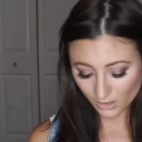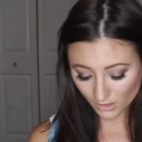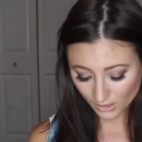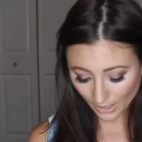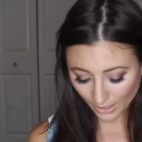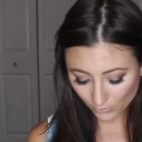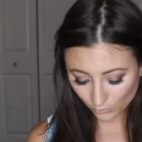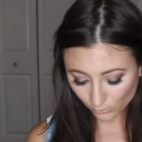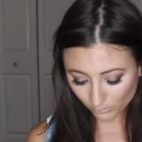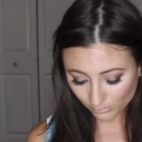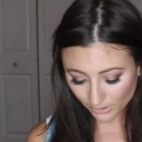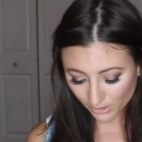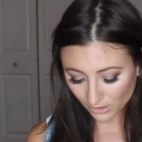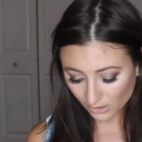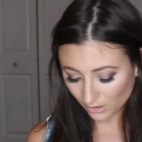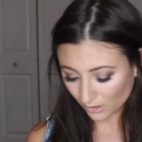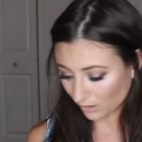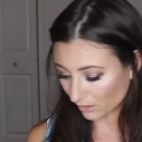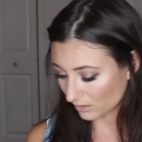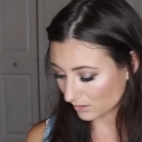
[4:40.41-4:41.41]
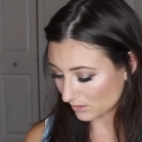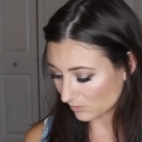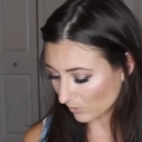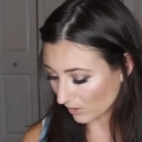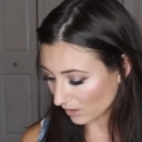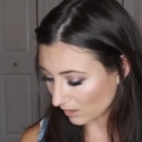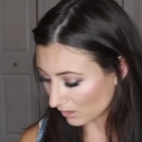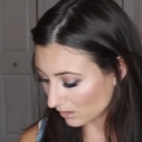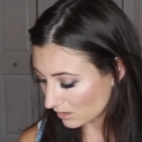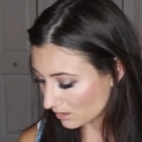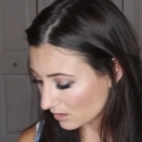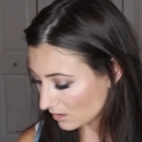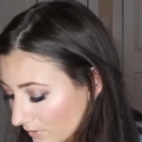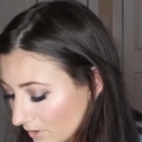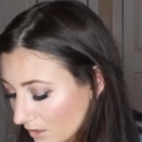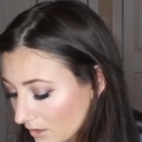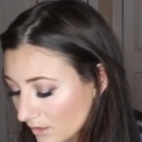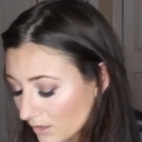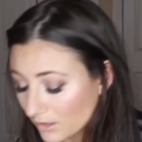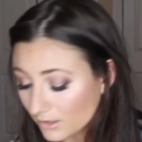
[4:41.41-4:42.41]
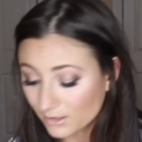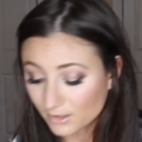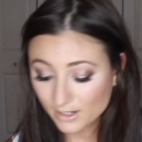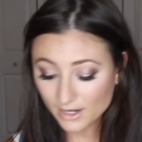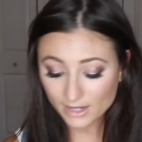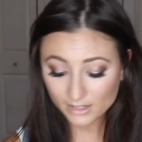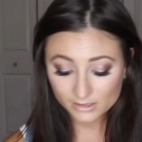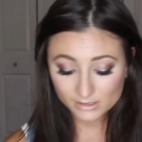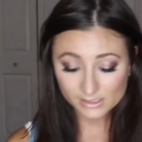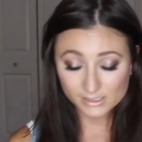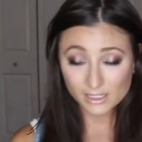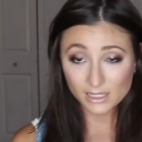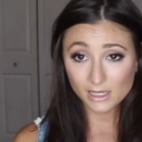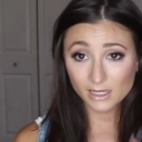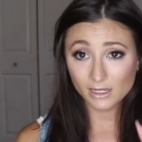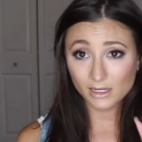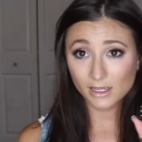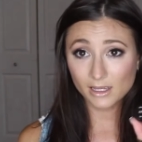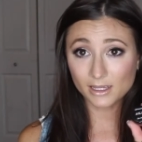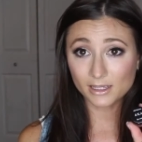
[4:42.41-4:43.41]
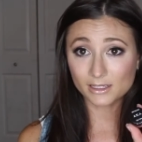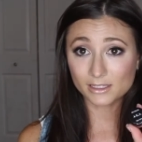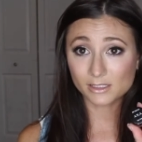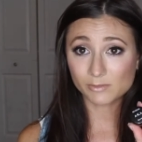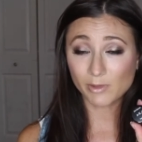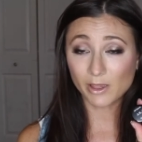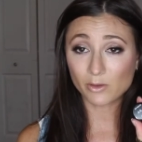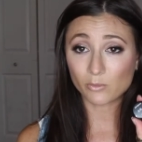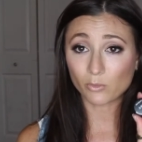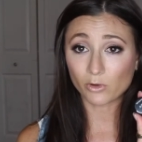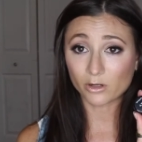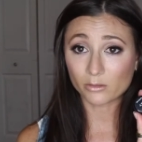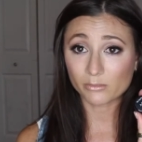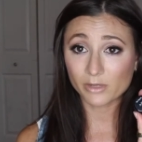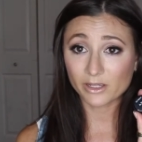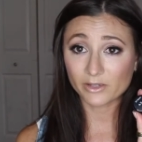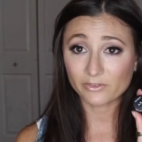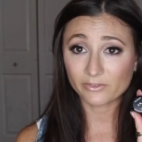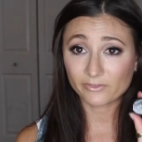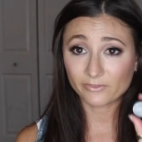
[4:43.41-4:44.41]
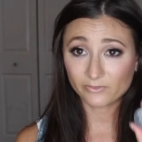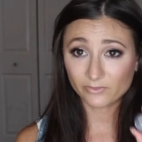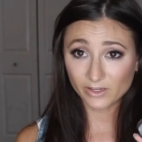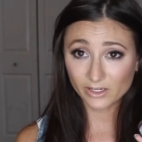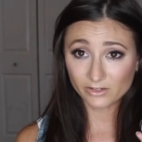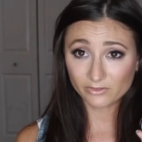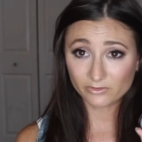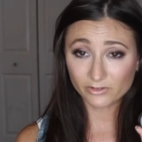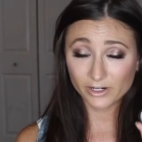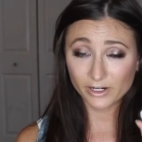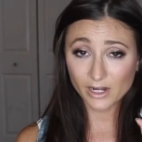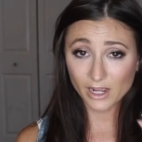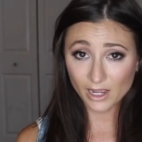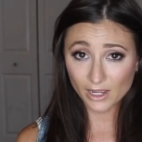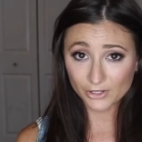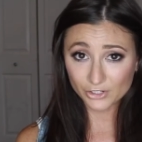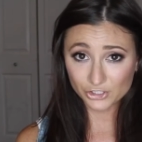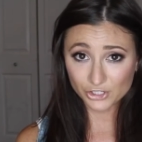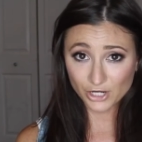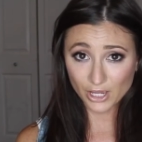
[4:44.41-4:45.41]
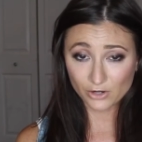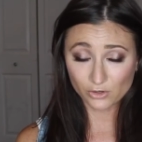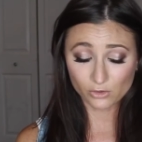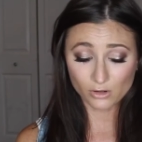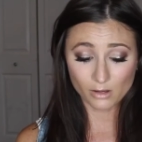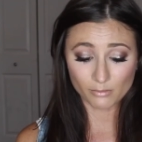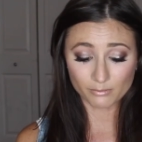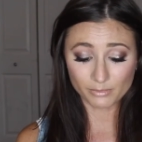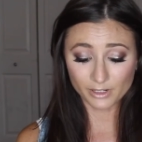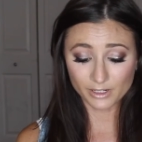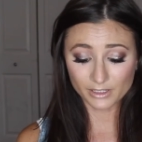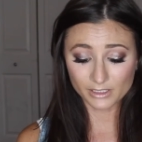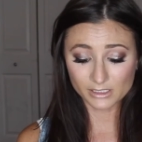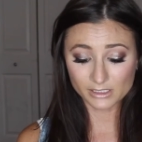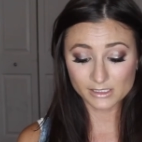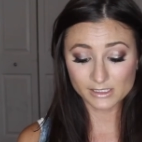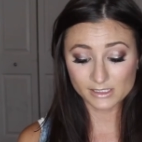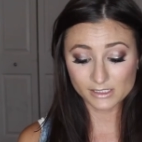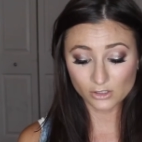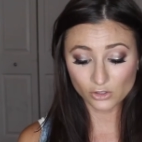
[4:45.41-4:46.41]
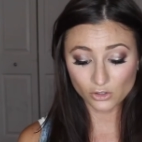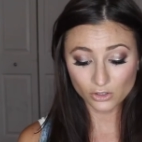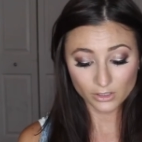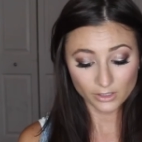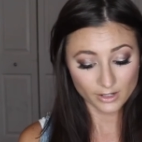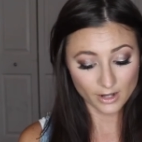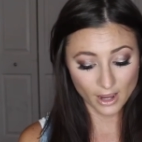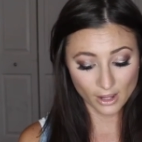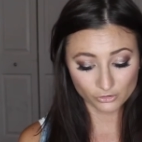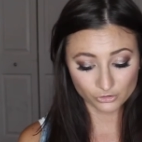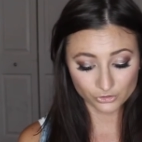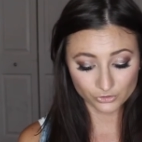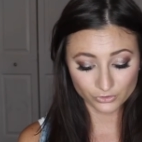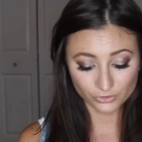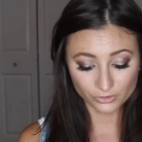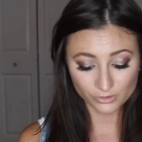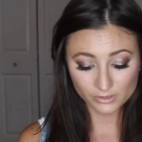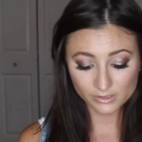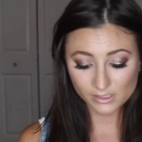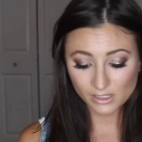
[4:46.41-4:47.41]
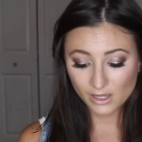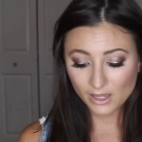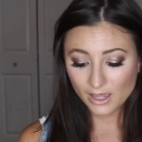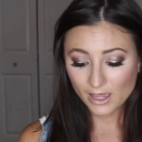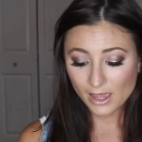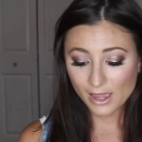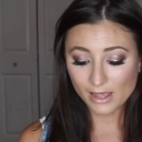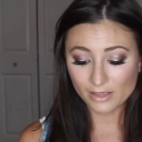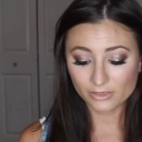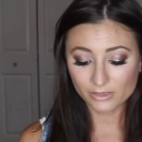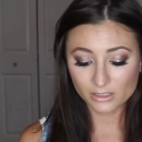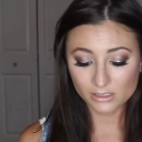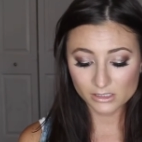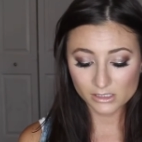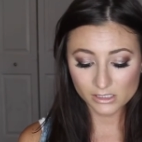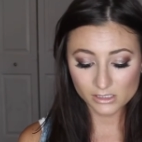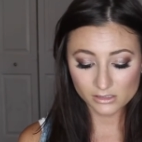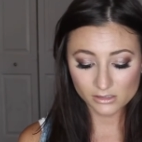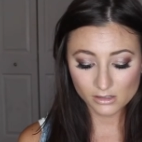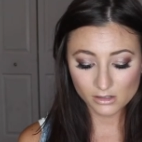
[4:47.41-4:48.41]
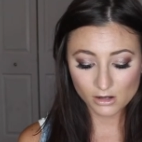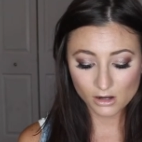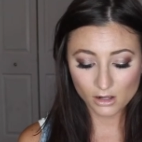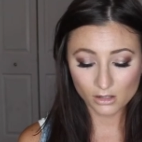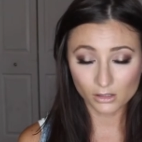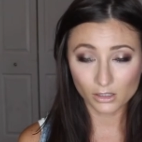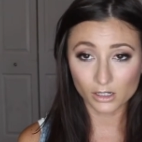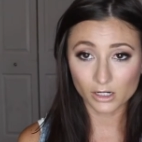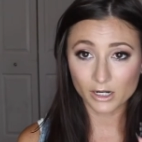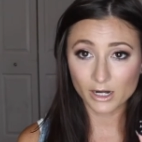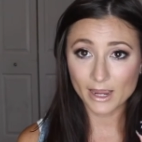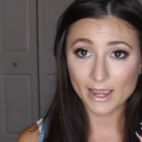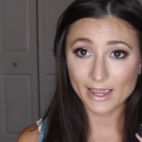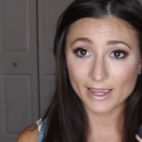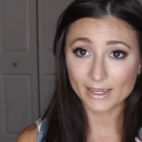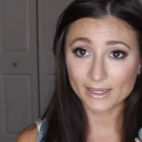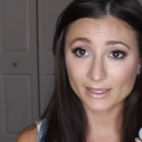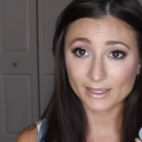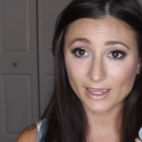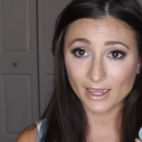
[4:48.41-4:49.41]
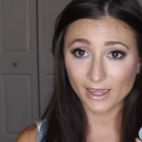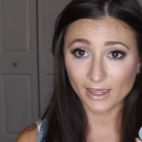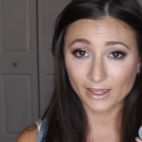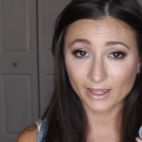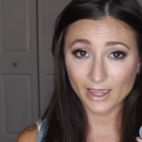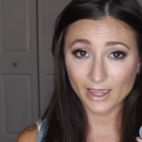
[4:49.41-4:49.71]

that will be in there as well. Next thing is by one of my favorite eyeshadow companies, Silk Naturals. And this is the color A K